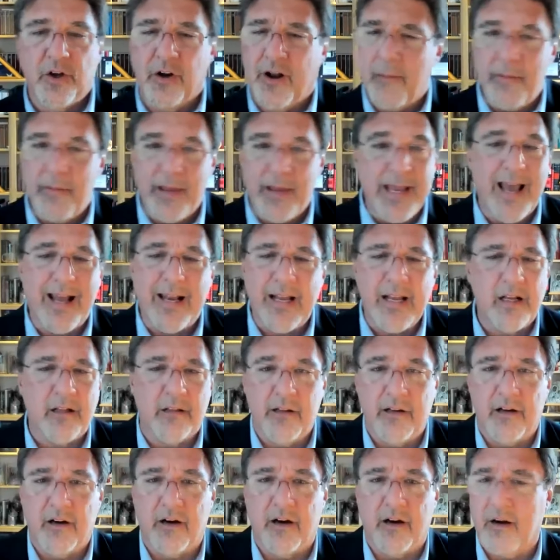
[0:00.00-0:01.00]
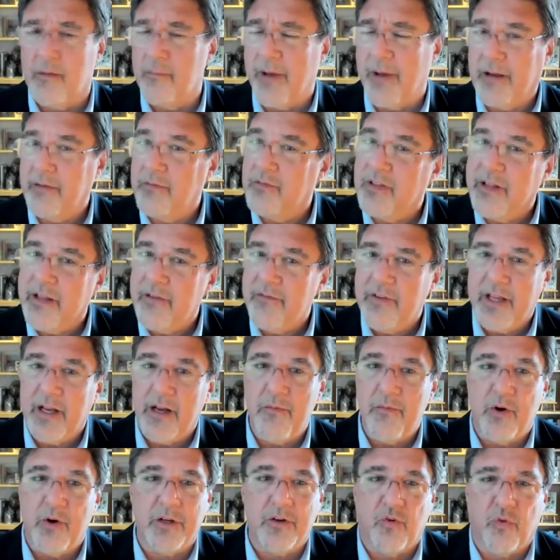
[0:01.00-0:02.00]
Could I be any clearer? Am I leaving
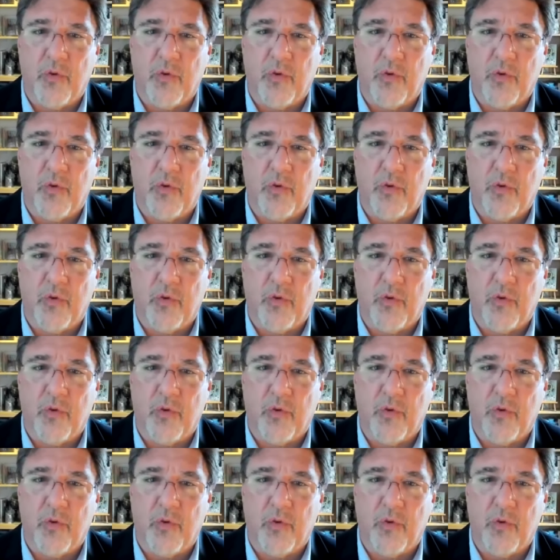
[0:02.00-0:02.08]
anyone